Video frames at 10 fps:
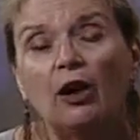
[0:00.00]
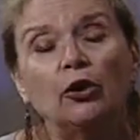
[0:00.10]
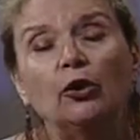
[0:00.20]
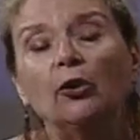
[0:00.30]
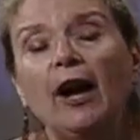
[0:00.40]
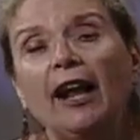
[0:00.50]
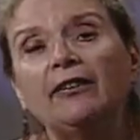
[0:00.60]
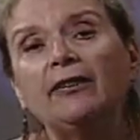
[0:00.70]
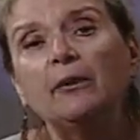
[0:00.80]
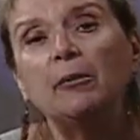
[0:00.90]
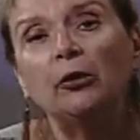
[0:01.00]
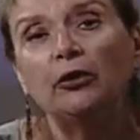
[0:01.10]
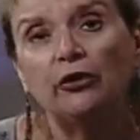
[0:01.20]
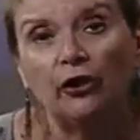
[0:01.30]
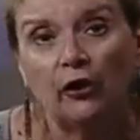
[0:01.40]
Who has the
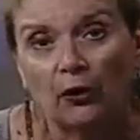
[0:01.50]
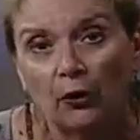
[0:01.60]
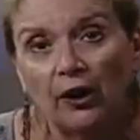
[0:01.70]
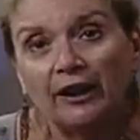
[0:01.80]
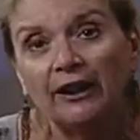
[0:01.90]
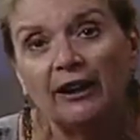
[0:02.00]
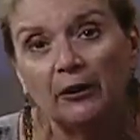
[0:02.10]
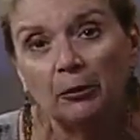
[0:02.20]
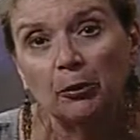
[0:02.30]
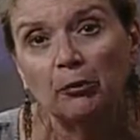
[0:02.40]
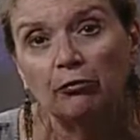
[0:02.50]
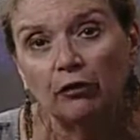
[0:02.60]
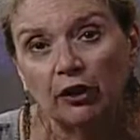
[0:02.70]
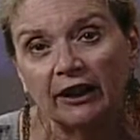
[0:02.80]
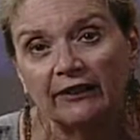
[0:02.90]
most authority in the room,
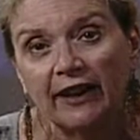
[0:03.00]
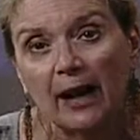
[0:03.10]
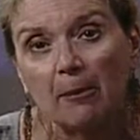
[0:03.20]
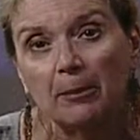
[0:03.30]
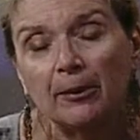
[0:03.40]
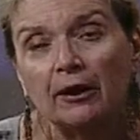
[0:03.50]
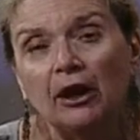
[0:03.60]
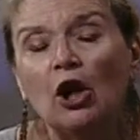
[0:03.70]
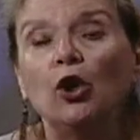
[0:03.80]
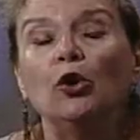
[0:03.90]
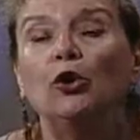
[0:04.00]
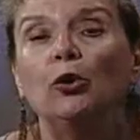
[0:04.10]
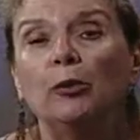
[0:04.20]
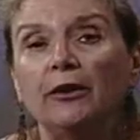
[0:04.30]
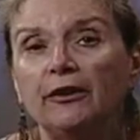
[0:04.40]
for example, who
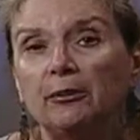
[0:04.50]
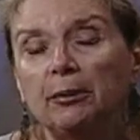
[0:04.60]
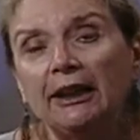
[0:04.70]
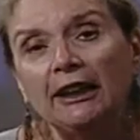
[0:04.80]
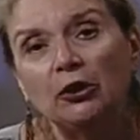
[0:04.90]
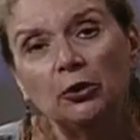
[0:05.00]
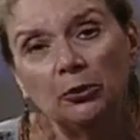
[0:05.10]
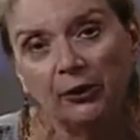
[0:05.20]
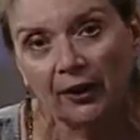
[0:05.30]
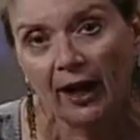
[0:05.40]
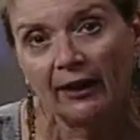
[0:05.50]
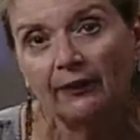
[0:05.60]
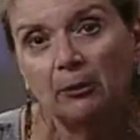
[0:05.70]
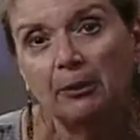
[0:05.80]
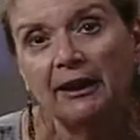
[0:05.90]
will speak, who will not
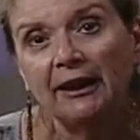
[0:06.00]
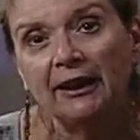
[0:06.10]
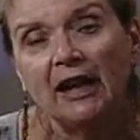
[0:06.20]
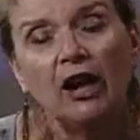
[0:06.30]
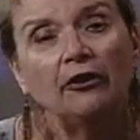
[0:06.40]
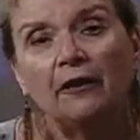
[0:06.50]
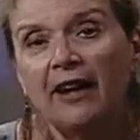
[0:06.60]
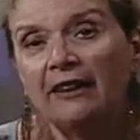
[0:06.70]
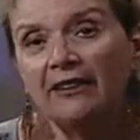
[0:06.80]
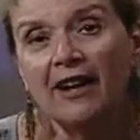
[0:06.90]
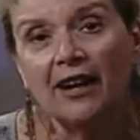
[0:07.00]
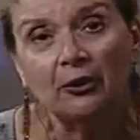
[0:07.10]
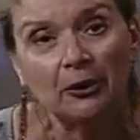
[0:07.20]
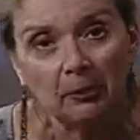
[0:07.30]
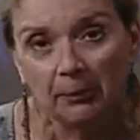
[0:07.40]
speak. So that's not
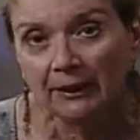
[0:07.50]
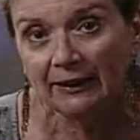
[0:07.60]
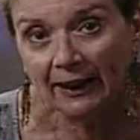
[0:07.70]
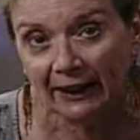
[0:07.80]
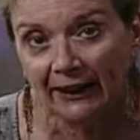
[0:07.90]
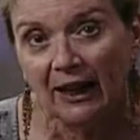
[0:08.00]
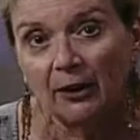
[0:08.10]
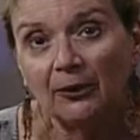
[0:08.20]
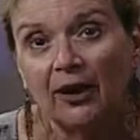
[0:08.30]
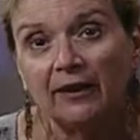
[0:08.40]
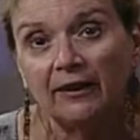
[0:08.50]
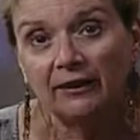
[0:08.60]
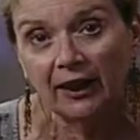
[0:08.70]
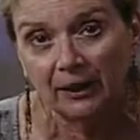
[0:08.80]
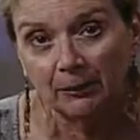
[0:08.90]
going to be laid out on the
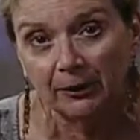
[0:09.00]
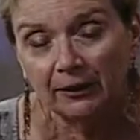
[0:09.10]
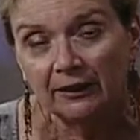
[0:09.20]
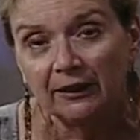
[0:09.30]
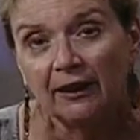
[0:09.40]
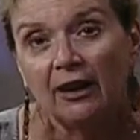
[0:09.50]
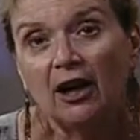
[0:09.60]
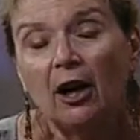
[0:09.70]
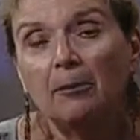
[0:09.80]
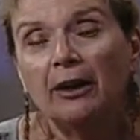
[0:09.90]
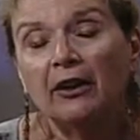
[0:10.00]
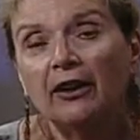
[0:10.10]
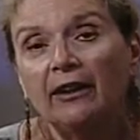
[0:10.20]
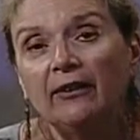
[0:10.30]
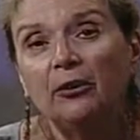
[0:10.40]
table.
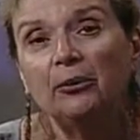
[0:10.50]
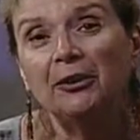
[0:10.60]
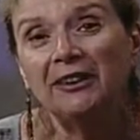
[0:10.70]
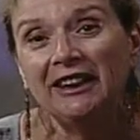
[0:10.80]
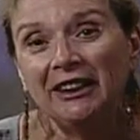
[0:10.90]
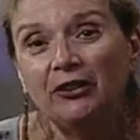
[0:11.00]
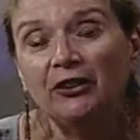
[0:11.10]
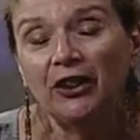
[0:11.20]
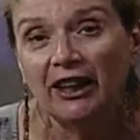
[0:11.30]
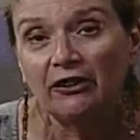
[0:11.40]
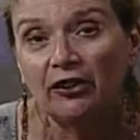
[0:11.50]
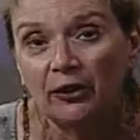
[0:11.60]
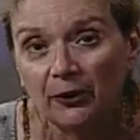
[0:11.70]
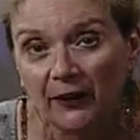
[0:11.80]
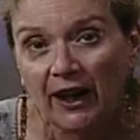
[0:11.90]
Americans will need to get to
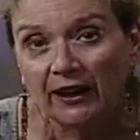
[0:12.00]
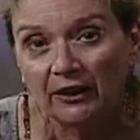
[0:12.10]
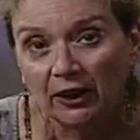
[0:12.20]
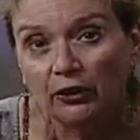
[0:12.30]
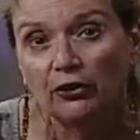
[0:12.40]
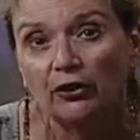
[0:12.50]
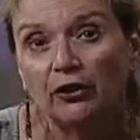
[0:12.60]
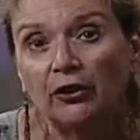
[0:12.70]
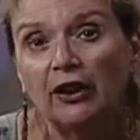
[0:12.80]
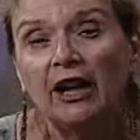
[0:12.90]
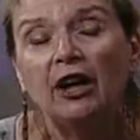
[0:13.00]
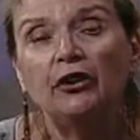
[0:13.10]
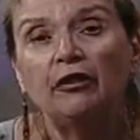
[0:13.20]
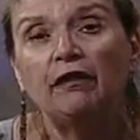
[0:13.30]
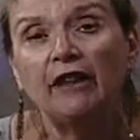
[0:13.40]
know that culture
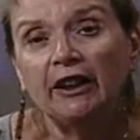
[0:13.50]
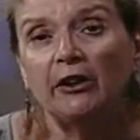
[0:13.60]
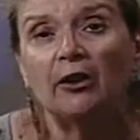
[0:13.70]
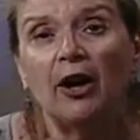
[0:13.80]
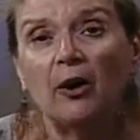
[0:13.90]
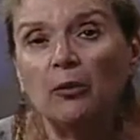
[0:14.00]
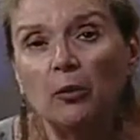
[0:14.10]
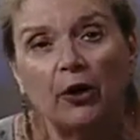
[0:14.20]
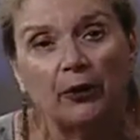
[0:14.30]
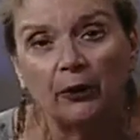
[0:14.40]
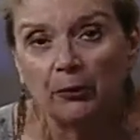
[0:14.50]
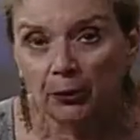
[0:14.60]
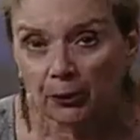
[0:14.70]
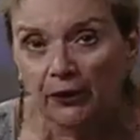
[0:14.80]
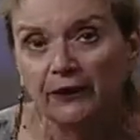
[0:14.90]
to figure out what the
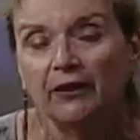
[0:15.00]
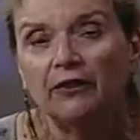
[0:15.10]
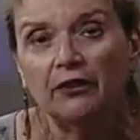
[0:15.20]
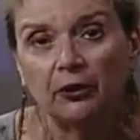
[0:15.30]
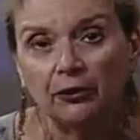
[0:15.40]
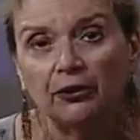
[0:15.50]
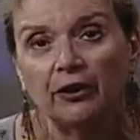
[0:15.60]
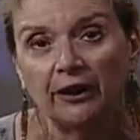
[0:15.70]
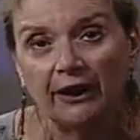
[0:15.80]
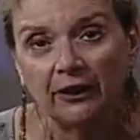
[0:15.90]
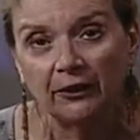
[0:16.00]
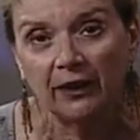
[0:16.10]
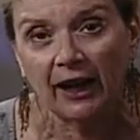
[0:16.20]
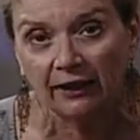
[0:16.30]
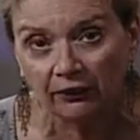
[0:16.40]
rules of social
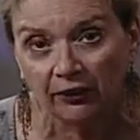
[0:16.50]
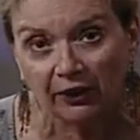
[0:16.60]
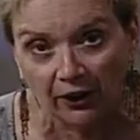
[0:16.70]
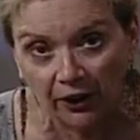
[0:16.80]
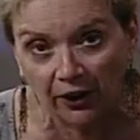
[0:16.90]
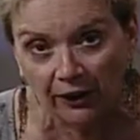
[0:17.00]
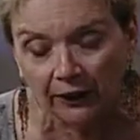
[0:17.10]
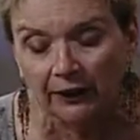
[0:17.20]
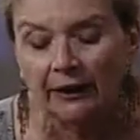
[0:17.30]
interaction are.